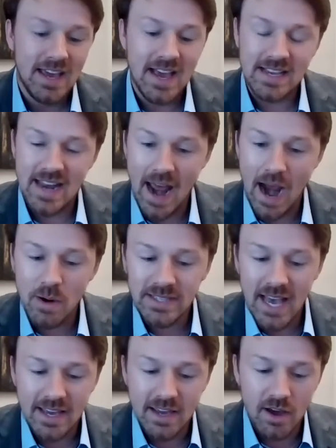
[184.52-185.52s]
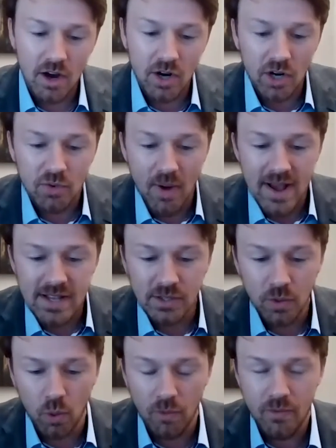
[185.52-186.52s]
Yeah, and house hacking, a great
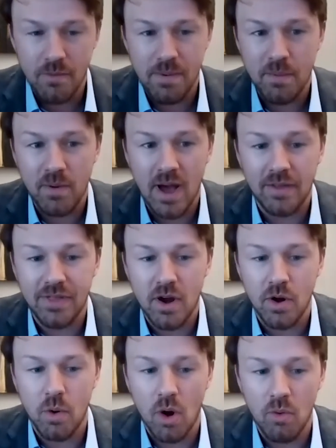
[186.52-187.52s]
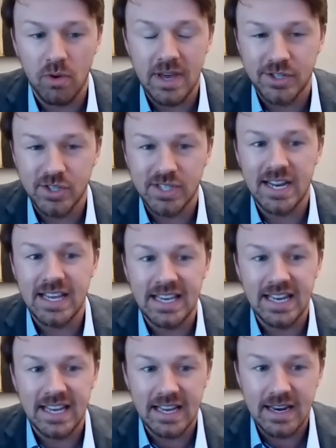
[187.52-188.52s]
tool for people out there who are really interested in
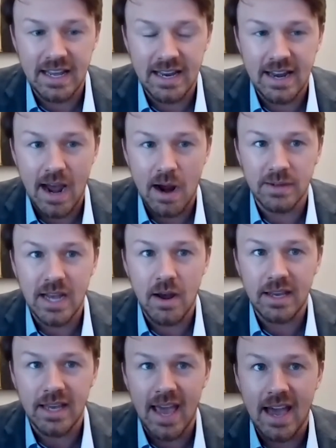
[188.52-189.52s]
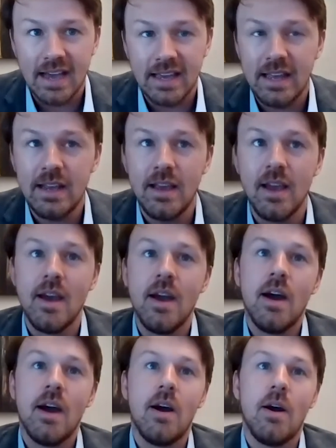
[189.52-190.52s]
getting into house hacking.
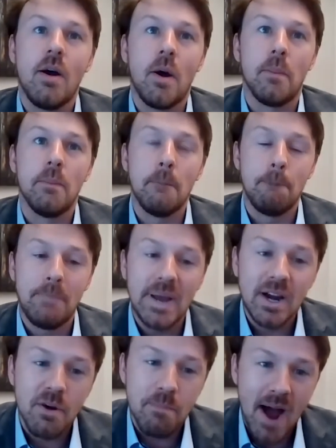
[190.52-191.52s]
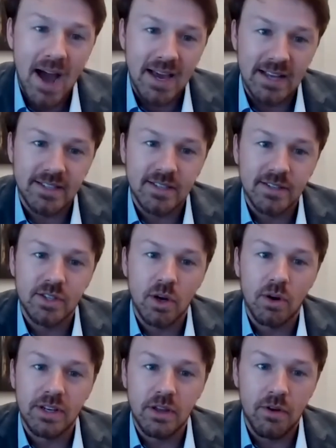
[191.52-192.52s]
BiggerPockets.
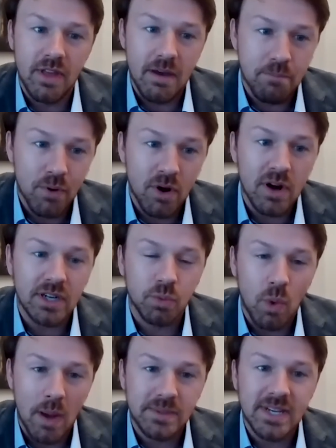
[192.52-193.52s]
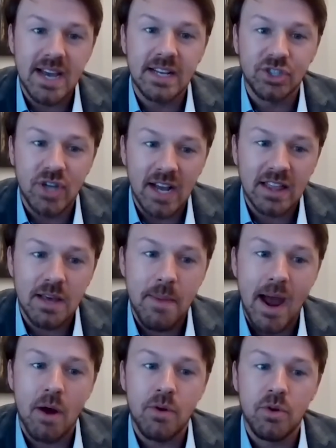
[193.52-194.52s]
So they have books, website. Check them
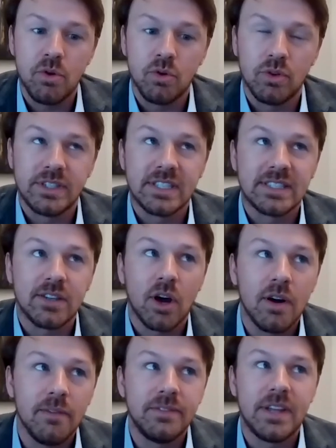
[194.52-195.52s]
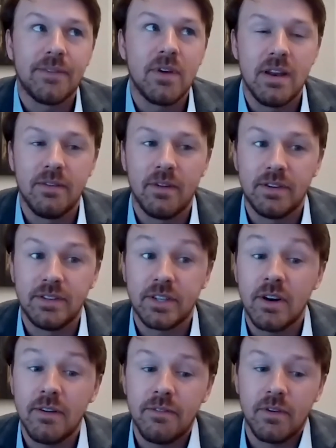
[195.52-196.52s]
out. It's a ton
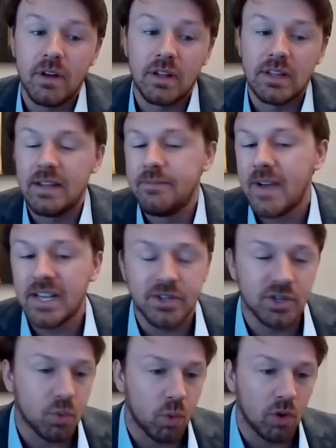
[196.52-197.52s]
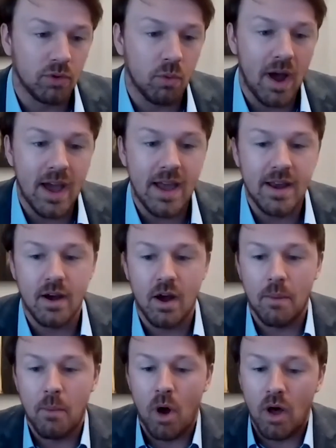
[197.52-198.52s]
of investors worldwide
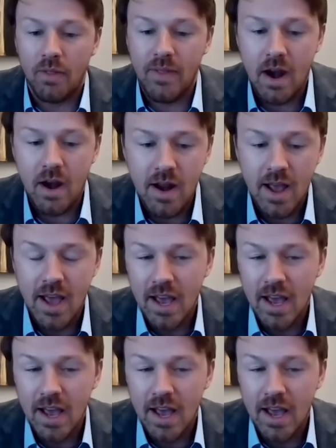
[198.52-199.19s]
on there,